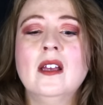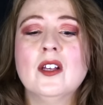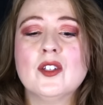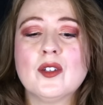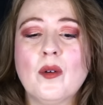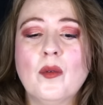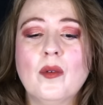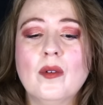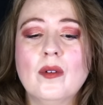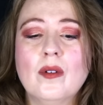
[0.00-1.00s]
So
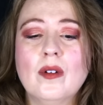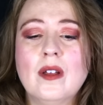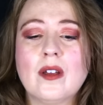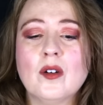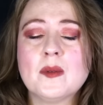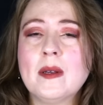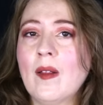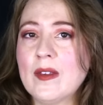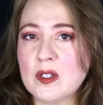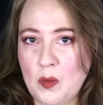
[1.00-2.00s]
it goes
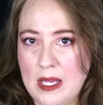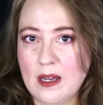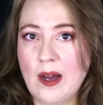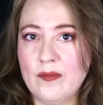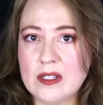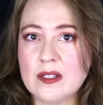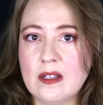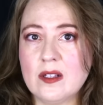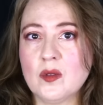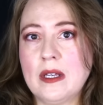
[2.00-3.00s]
beyond this week, obviously,
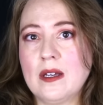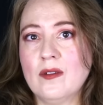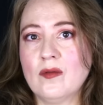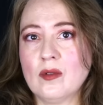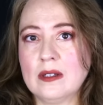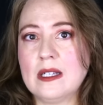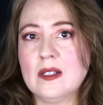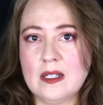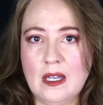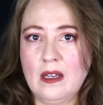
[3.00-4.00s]
this week of
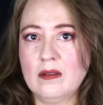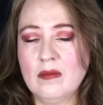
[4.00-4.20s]
releasing